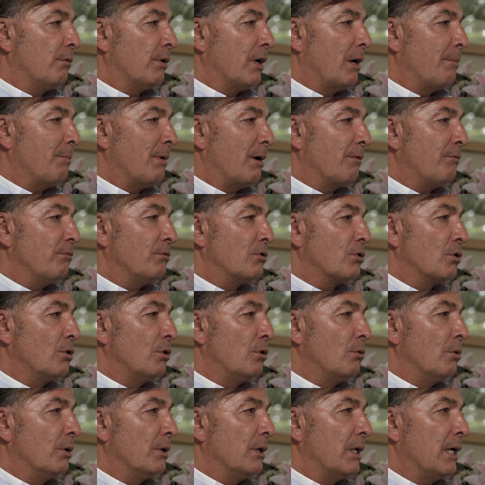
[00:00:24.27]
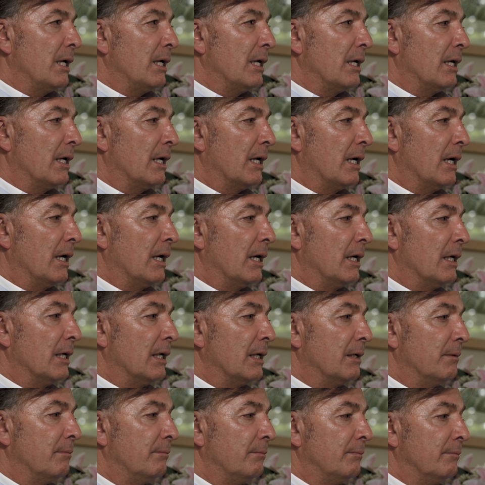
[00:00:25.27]
came back from school one day,
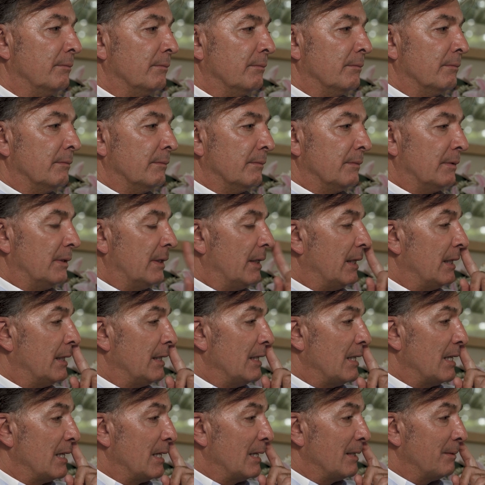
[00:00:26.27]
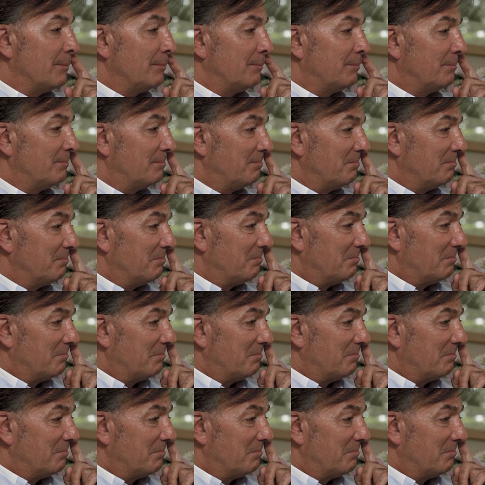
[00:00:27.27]
uh, and um,